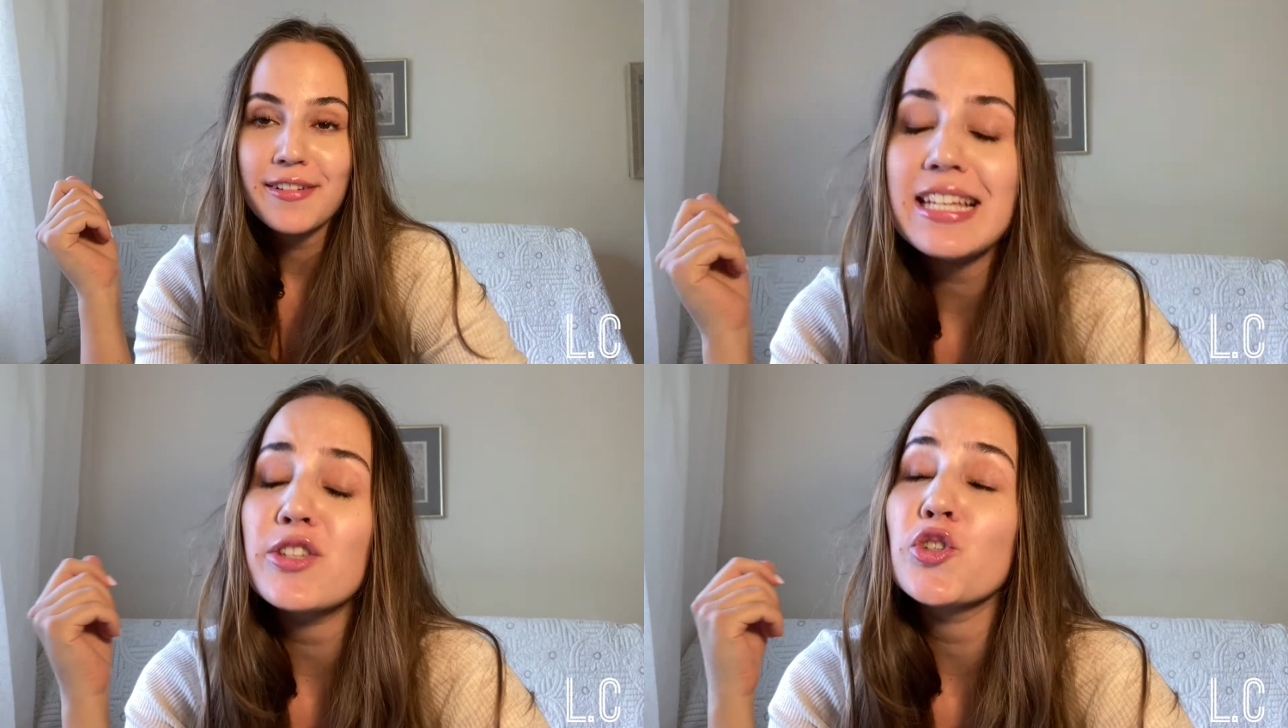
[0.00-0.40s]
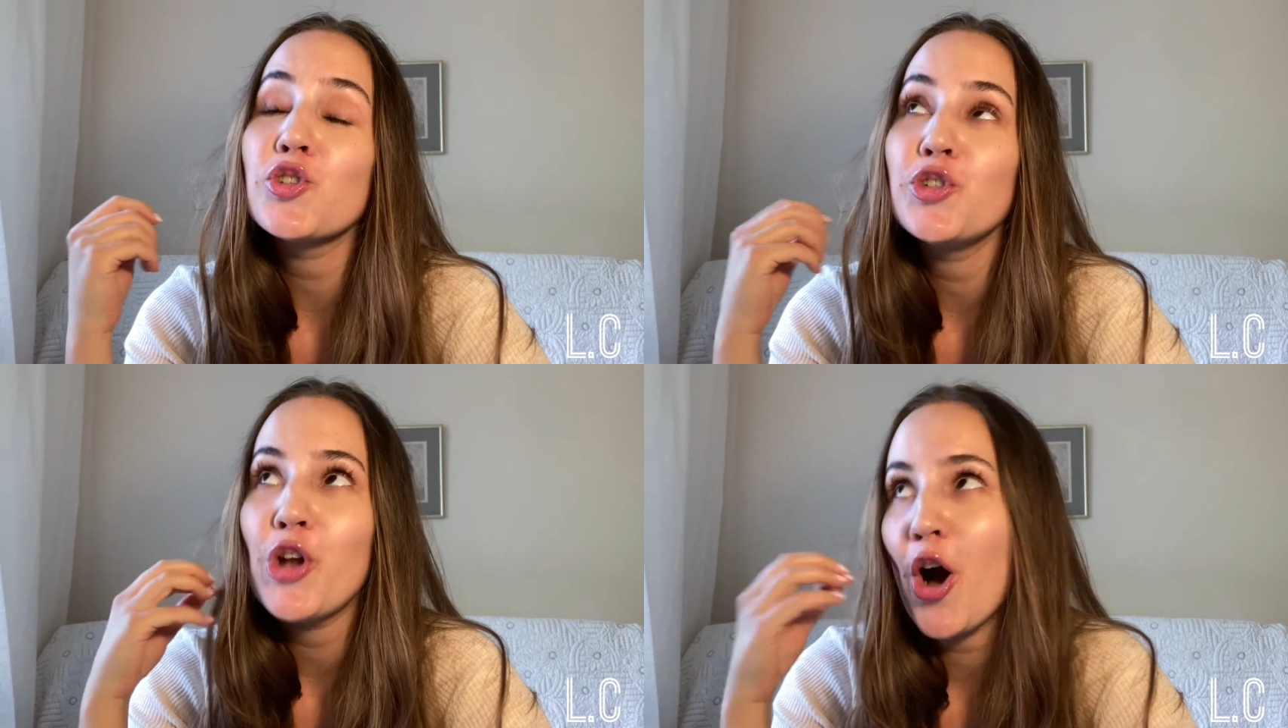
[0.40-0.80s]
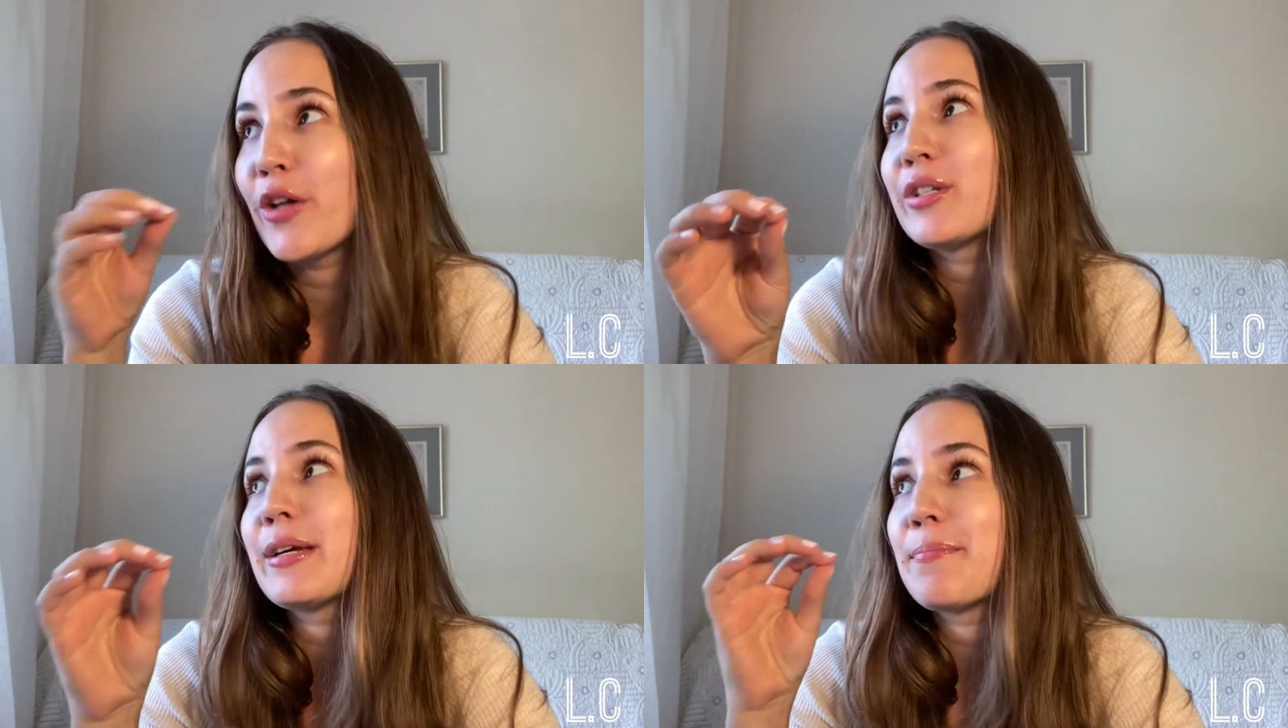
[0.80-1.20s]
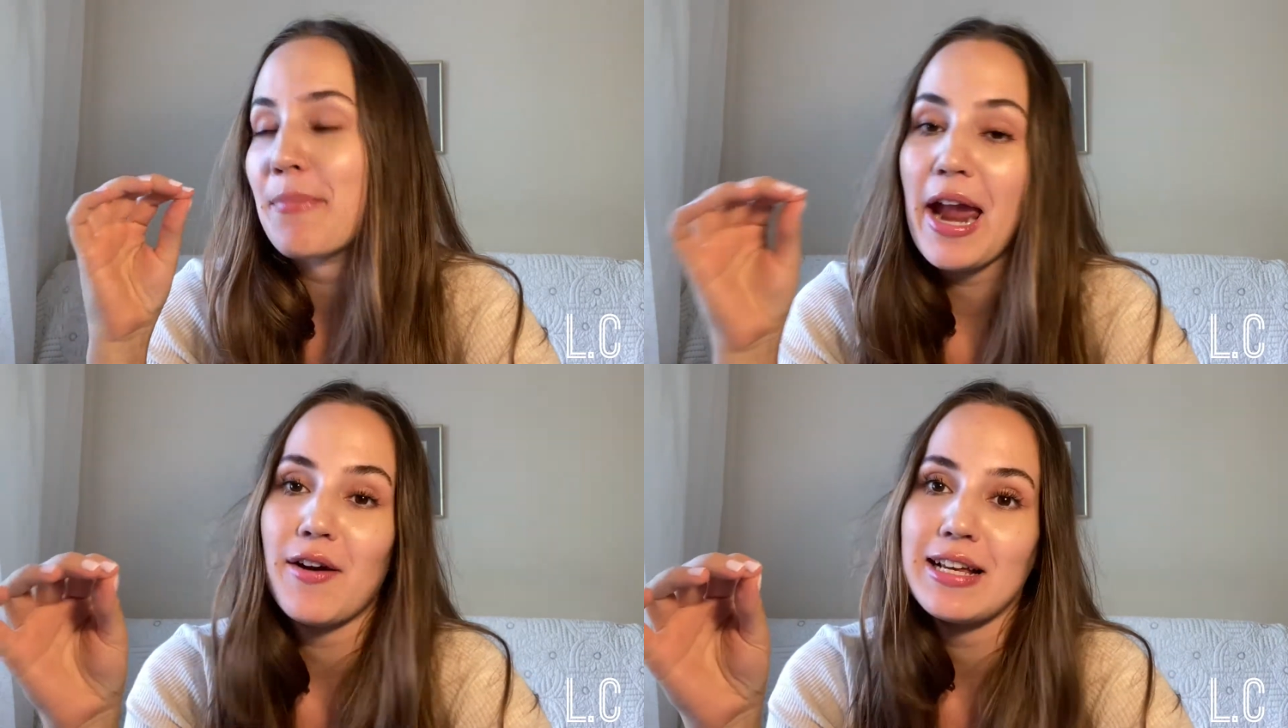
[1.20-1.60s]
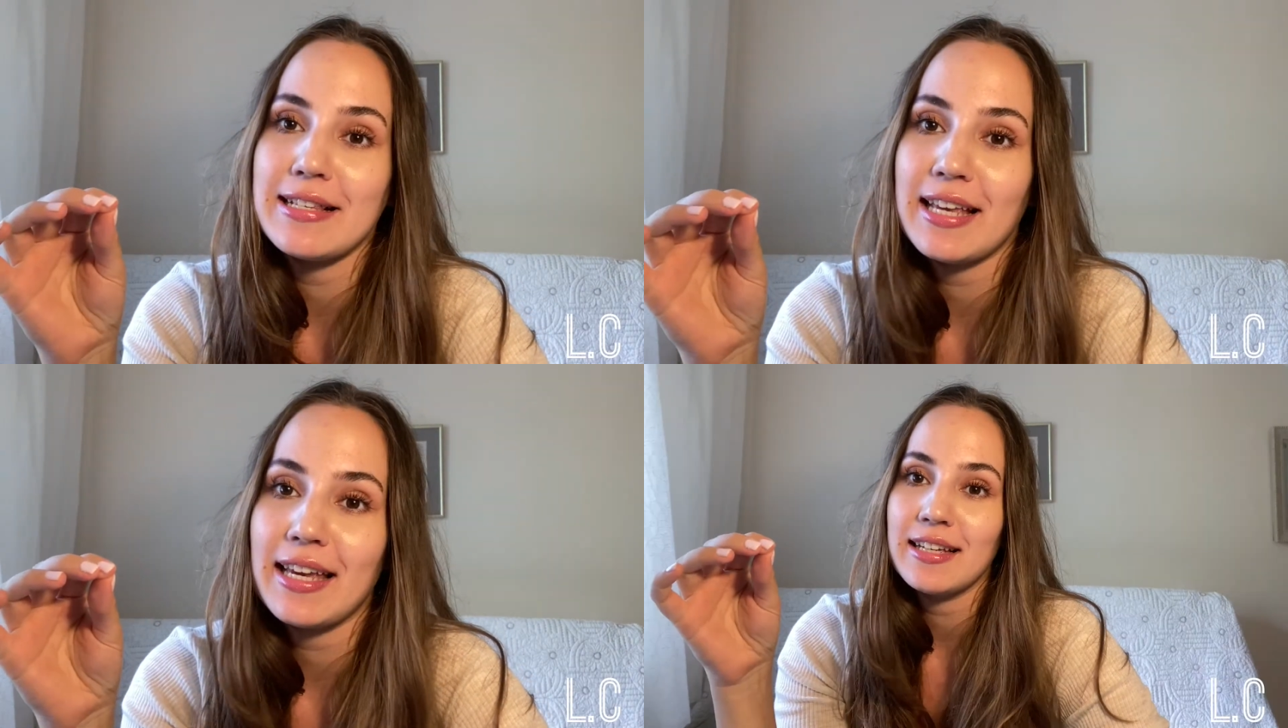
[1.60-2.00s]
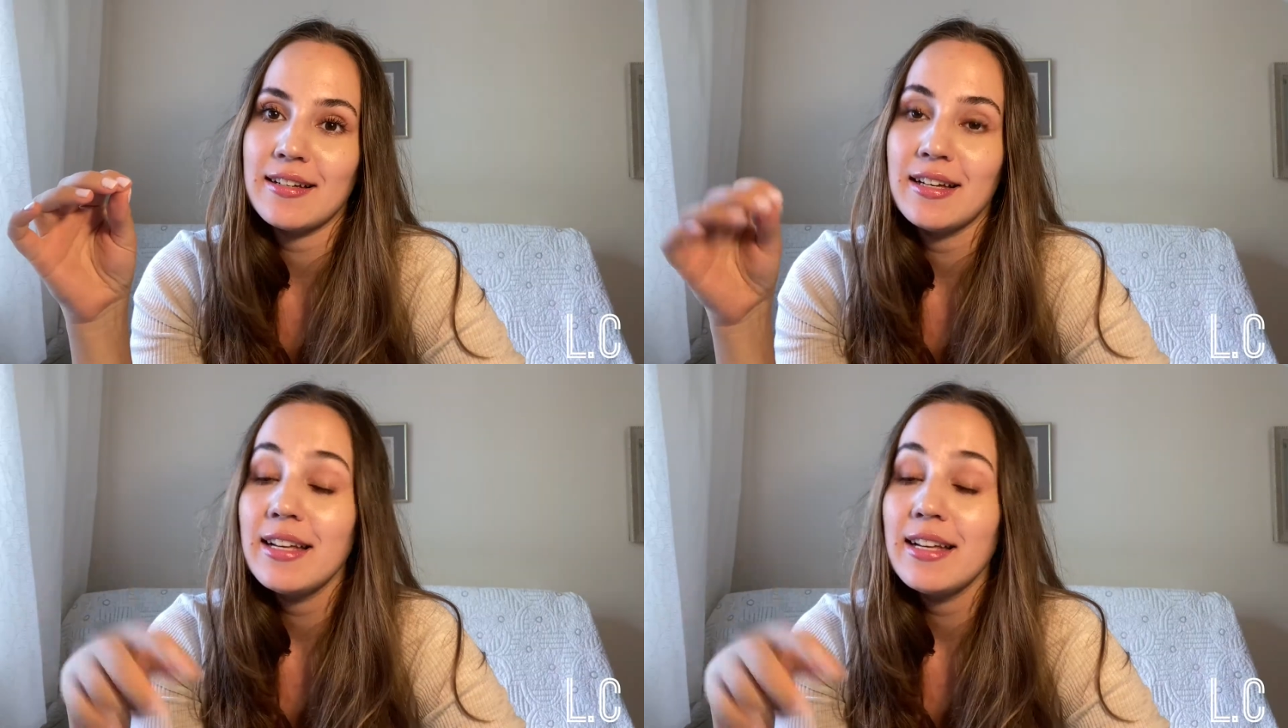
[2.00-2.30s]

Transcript: is not embarrassing.